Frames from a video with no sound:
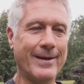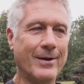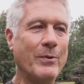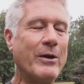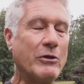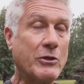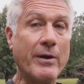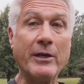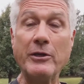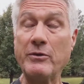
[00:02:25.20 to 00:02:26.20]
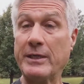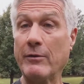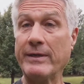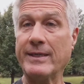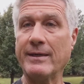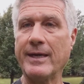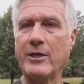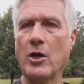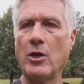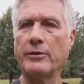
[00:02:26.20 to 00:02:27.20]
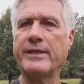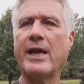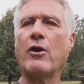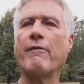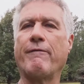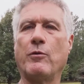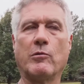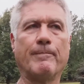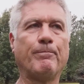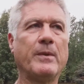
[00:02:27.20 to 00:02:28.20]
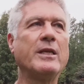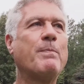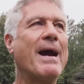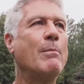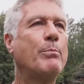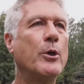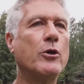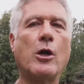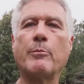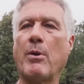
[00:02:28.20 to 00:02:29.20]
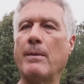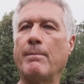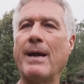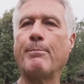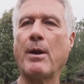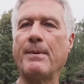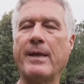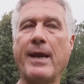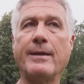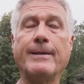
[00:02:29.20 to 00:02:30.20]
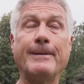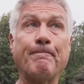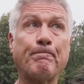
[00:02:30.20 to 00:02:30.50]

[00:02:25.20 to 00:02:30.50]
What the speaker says: We are starting a new series Sunday called Terraform. It's by a book called by Propaganda,